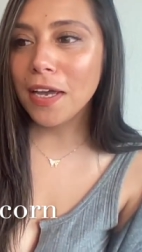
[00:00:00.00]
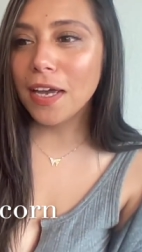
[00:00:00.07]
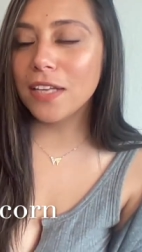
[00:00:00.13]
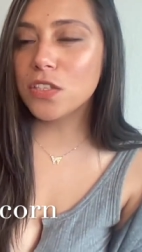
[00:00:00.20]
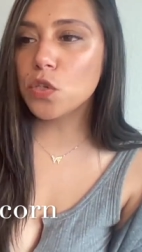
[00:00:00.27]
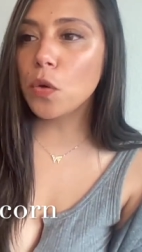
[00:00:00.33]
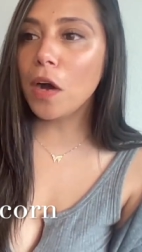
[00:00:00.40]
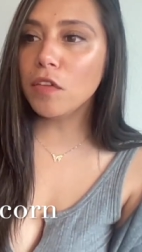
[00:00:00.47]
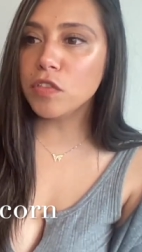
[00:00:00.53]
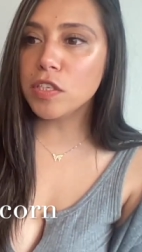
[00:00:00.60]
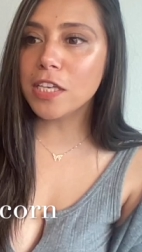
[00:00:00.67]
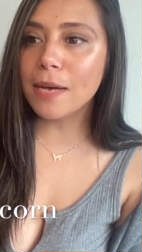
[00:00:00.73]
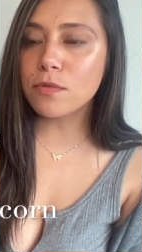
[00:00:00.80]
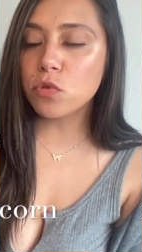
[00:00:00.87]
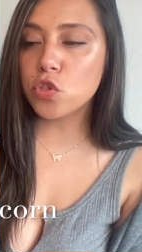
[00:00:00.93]
And so,
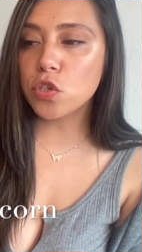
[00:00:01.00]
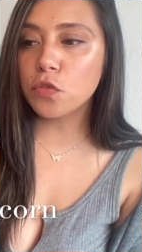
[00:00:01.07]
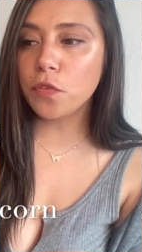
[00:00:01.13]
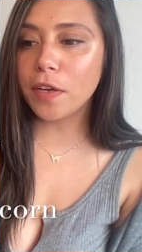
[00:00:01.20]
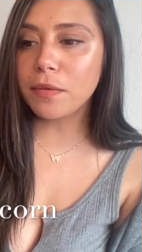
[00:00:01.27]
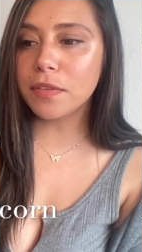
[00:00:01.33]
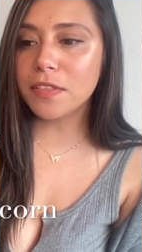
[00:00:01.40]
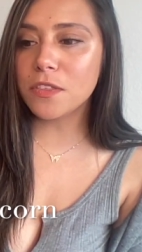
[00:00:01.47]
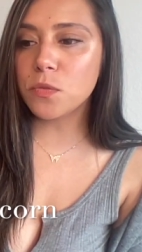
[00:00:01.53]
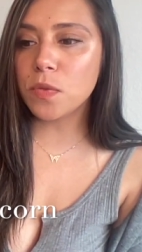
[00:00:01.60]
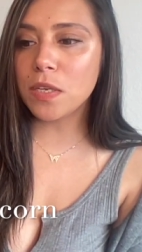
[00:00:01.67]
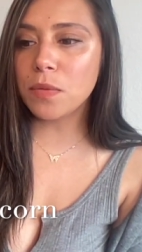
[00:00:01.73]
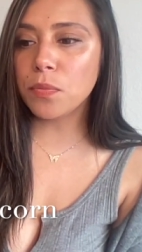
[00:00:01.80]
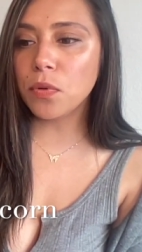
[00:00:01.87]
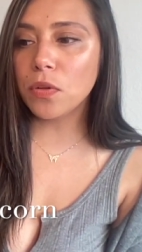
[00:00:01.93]
oftentimes, what you'll find with these
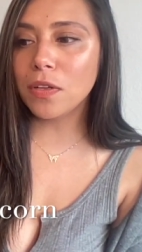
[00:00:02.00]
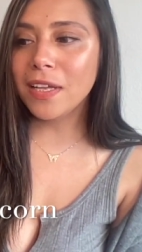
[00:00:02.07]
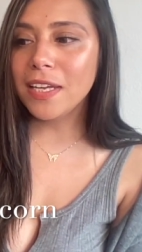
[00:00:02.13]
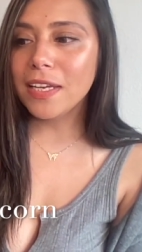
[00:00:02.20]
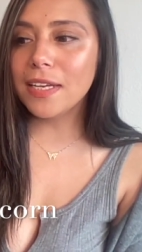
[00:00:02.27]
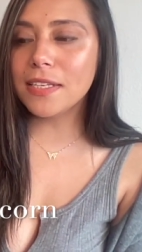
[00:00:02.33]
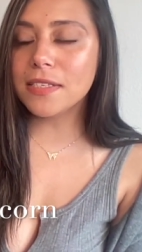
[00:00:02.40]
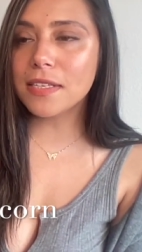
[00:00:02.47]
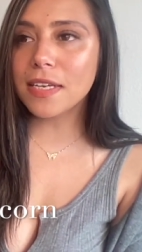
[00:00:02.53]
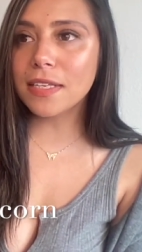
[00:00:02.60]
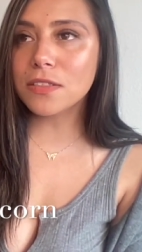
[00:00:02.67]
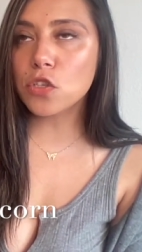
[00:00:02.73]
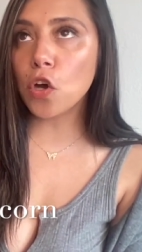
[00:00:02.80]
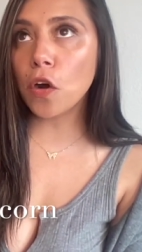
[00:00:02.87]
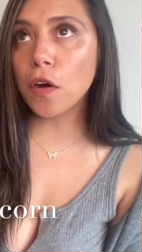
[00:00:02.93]
people is
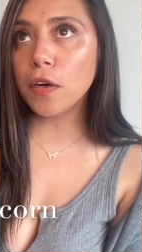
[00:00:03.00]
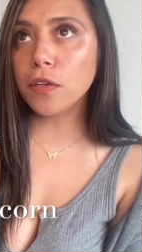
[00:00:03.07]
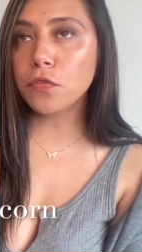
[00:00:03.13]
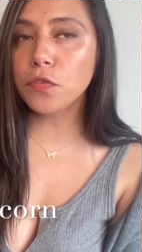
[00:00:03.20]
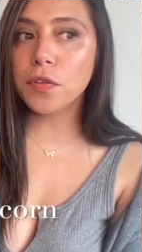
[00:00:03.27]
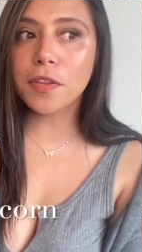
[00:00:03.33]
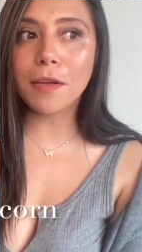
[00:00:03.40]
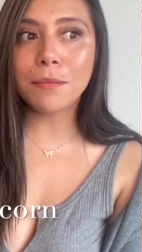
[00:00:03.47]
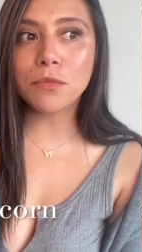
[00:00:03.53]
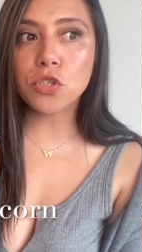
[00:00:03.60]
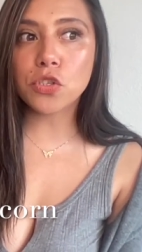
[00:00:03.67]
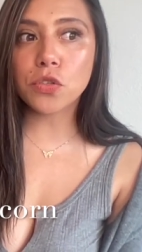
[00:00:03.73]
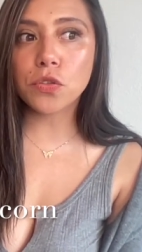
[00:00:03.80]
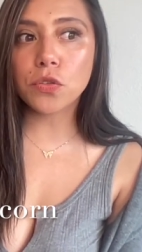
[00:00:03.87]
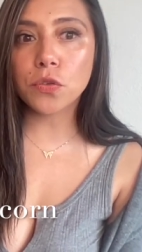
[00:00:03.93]
it's hard for them
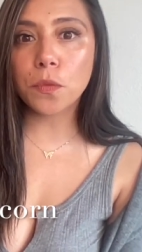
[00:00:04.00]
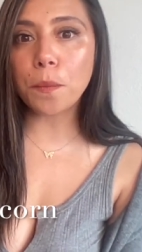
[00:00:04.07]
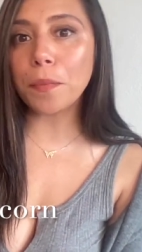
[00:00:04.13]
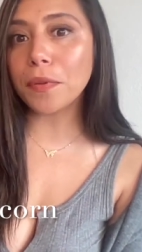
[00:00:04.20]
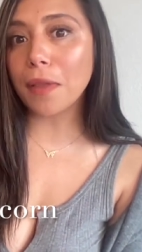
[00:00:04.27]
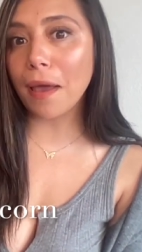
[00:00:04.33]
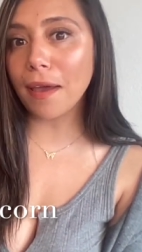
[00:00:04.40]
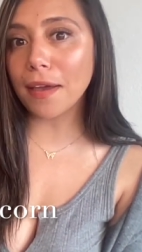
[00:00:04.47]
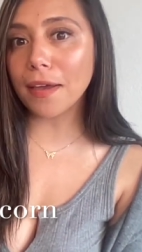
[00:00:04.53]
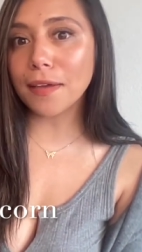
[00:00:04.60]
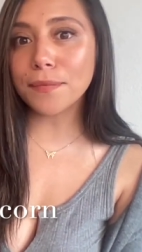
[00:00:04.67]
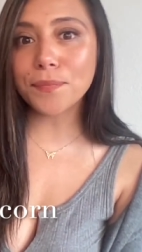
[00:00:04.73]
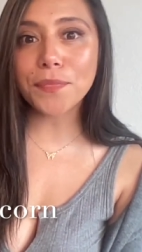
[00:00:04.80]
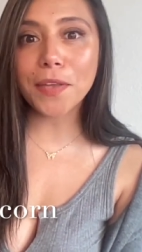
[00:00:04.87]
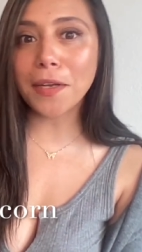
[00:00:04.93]
to play
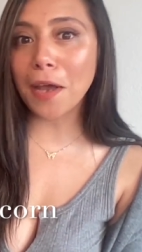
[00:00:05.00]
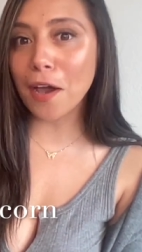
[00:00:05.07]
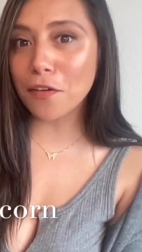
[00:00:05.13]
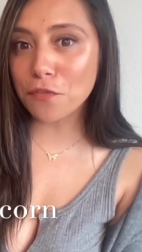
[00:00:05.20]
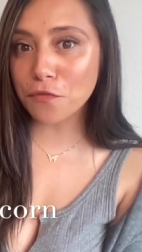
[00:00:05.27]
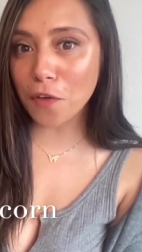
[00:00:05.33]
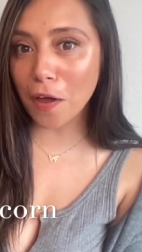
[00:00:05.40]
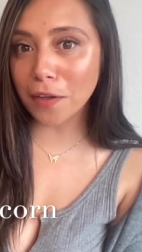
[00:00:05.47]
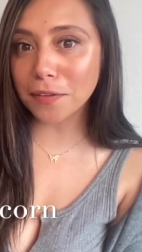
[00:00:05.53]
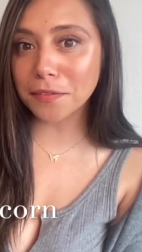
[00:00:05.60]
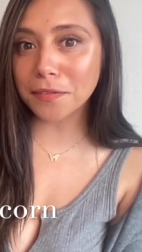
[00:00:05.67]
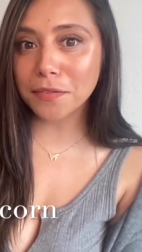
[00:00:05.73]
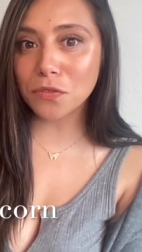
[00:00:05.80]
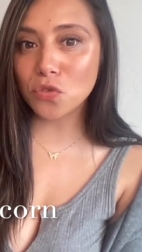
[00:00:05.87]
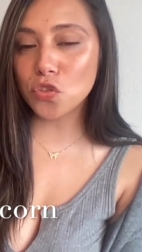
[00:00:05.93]
and have
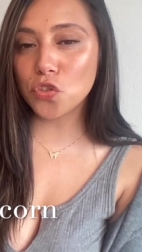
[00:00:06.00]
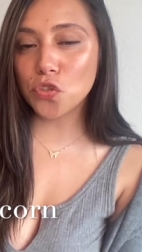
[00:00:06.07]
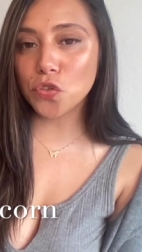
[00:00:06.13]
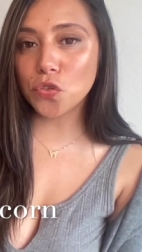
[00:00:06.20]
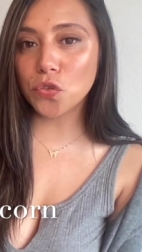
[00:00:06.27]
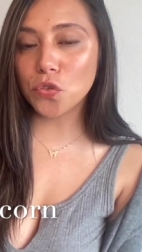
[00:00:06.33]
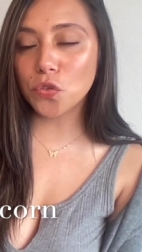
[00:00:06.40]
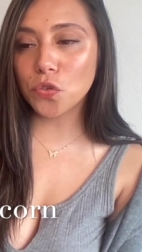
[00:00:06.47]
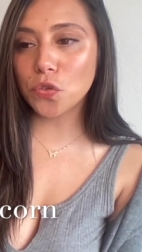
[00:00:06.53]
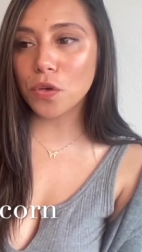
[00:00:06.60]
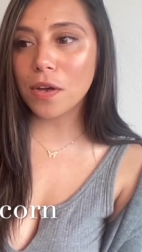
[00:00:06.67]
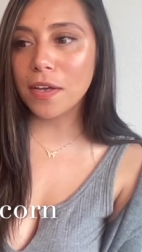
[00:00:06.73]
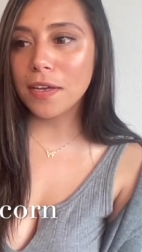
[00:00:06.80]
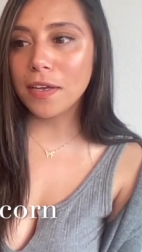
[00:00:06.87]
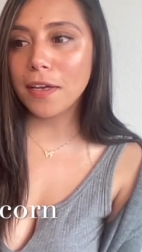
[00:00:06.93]
fun, to
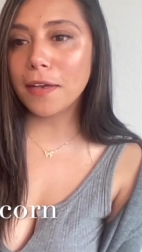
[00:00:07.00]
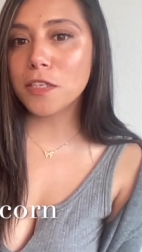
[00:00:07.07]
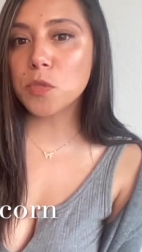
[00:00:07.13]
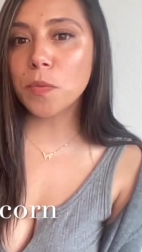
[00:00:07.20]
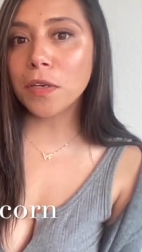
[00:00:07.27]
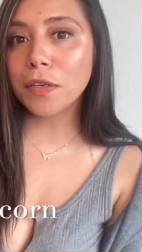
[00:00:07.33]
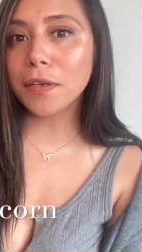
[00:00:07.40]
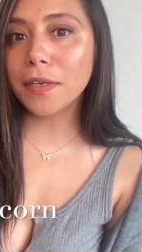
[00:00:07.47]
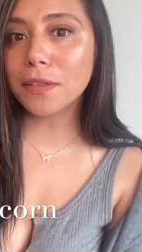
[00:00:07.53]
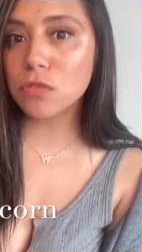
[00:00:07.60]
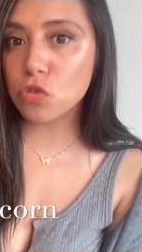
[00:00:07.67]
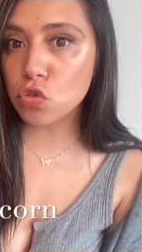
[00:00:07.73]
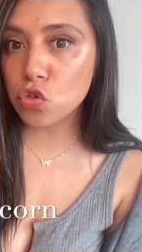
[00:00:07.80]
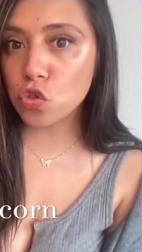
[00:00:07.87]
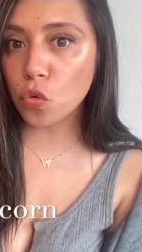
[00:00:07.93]
experience
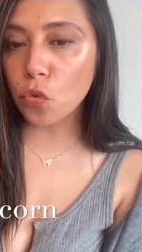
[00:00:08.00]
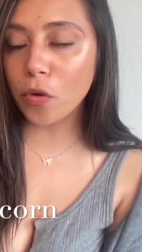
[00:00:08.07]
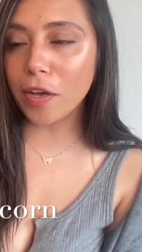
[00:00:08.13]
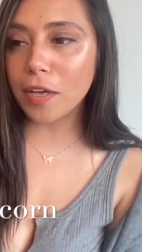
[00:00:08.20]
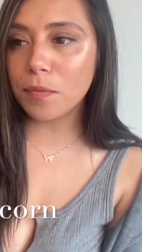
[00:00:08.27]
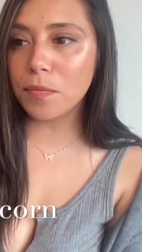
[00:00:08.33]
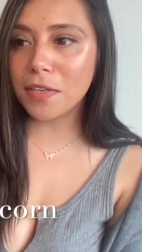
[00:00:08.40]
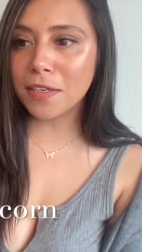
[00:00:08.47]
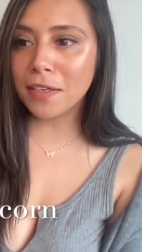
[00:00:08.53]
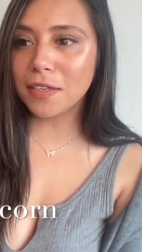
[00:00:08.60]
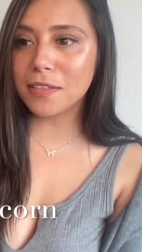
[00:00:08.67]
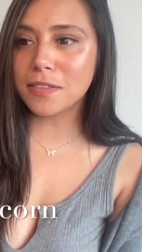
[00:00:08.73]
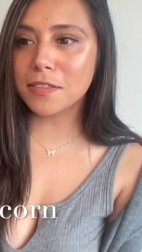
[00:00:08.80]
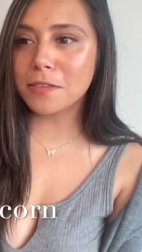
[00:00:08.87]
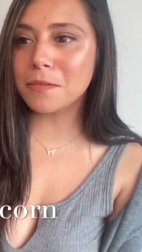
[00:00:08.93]
joy,
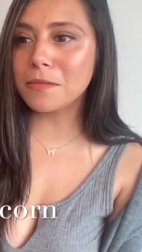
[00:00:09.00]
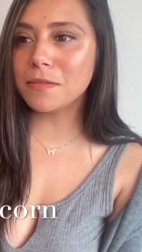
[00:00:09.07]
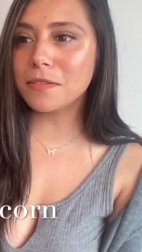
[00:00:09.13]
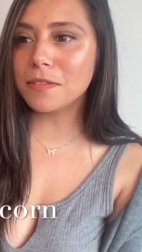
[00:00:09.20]
because